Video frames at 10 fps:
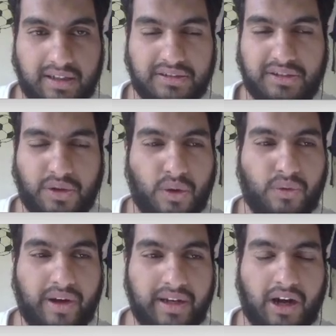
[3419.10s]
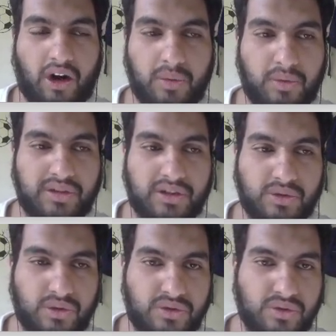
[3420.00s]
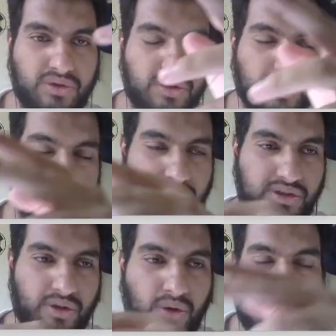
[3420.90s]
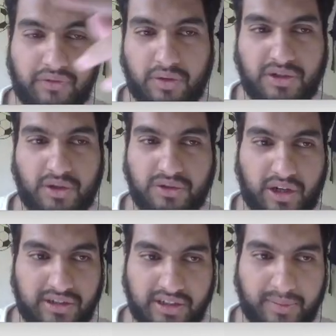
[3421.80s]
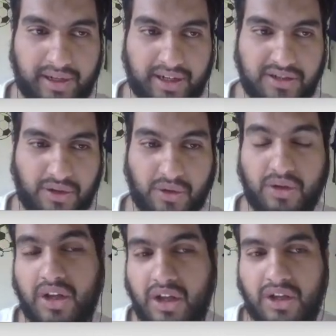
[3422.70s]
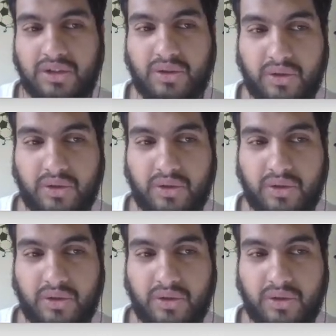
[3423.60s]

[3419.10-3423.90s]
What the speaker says: 0, 1 output just goes to 0, and for 0, 0 it just remains as 0. So